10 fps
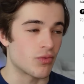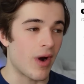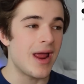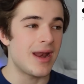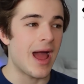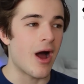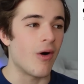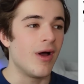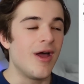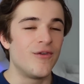Right
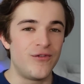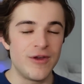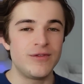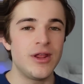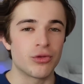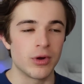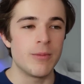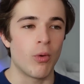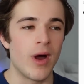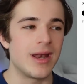now,
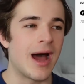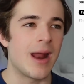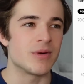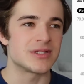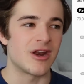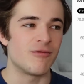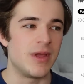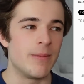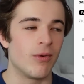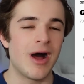53.9% of
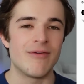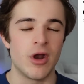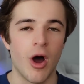people have an